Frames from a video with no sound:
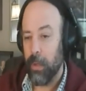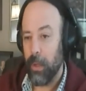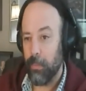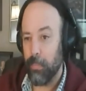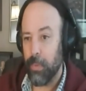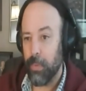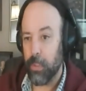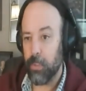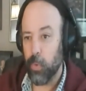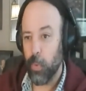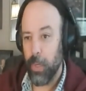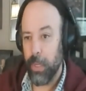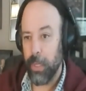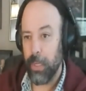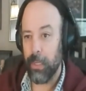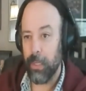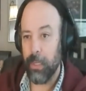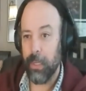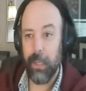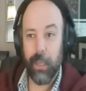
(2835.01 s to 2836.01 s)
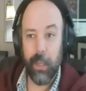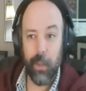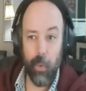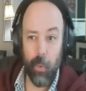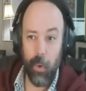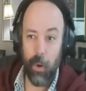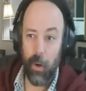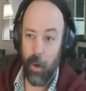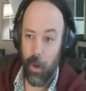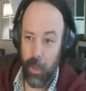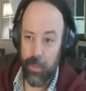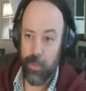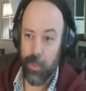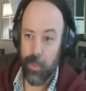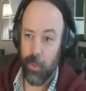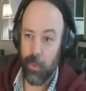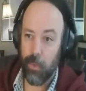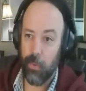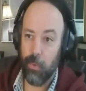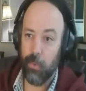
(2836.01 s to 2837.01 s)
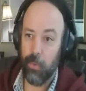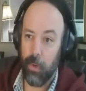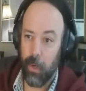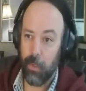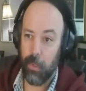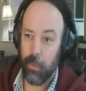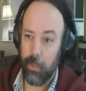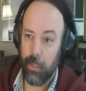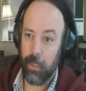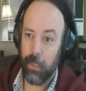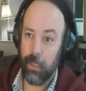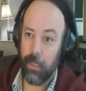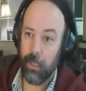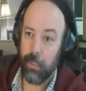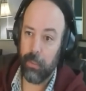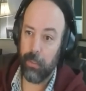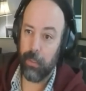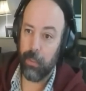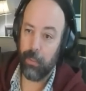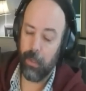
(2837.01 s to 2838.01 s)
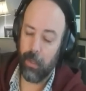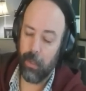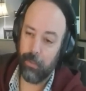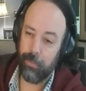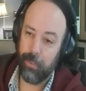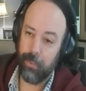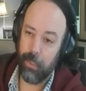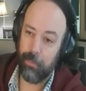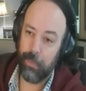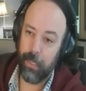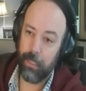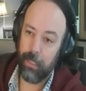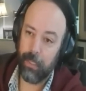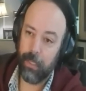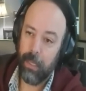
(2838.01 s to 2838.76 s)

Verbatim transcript: Mark Twain, who also are looking at Kafka. Right.